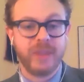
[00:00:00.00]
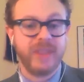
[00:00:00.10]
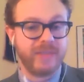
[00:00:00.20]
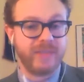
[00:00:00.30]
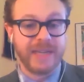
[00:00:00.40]

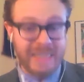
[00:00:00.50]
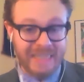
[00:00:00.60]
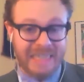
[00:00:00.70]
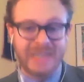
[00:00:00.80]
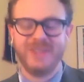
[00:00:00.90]
continues to
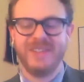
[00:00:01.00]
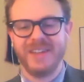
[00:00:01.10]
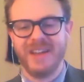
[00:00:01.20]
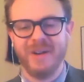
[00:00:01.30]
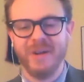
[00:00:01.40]
go
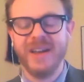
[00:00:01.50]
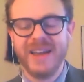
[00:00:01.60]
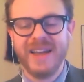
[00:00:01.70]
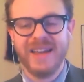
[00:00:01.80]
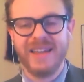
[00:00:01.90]
in that
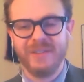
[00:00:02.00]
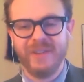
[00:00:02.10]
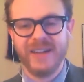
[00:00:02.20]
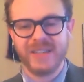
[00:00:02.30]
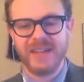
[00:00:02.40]

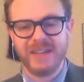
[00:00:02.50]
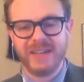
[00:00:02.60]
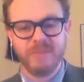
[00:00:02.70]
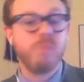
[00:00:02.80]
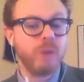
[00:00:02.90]
direction,
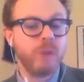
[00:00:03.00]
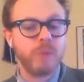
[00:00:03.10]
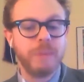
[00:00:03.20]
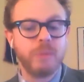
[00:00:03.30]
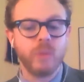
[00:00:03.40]
more and more
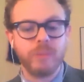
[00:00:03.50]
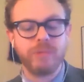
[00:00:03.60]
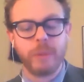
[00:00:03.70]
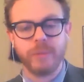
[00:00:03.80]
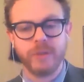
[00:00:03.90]
people will
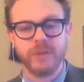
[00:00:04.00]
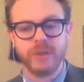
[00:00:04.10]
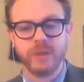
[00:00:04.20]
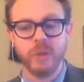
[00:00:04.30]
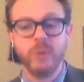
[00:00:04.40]
probably
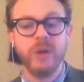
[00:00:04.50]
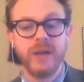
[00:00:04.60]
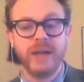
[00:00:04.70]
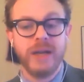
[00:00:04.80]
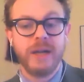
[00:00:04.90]
pursue
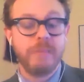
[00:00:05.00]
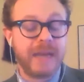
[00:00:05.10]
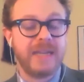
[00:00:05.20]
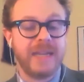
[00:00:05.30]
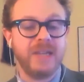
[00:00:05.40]

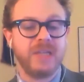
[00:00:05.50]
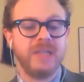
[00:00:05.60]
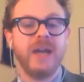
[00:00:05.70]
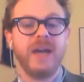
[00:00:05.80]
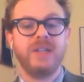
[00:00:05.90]
meditation
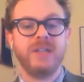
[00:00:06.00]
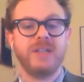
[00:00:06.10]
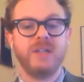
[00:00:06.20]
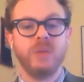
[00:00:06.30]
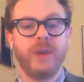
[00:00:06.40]
not just
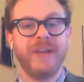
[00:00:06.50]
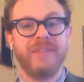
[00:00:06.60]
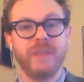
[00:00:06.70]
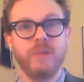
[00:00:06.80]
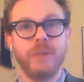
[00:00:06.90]
as a way for
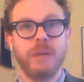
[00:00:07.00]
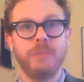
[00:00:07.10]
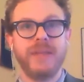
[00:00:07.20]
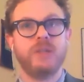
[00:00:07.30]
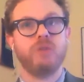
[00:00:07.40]
them to become
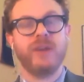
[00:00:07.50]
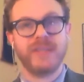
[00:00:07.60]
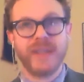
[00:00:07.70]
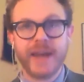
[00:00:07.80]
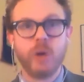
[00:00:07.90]
less stressed
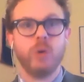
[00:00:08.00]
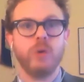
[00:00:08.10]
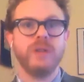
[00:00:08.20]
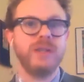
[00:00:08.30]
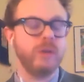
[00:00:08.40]
out or
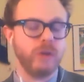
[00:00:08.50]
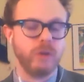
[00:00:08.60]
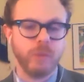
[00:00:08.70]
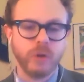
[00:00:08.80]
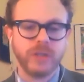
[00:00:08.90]
deal with their
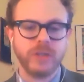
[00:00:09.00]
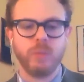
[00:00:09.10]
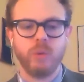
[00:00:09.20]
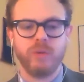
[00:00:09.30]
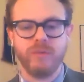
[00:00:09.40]
emotions
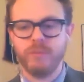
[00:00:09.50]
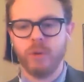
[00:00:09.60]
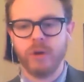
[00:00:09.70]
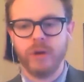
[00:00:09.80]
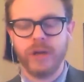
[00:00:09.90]
more
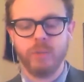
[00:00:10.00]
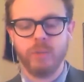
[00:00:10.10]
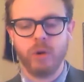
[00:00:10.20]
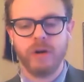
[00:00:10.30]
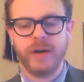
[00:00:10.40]
more in a
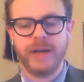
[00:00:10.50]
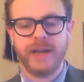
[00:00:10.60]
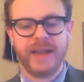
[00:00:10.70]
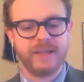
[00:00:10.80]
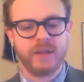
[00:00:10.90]
more uh,
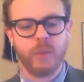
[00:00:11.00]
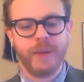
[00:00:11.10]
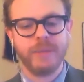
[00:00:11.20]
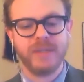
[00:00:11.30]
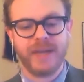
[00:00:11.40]
hands-on
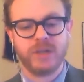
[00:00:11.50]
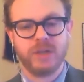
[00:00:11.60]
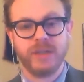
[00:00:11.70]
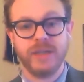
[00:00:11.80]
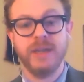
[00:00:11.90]
way, but to
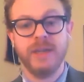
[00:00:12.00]
actually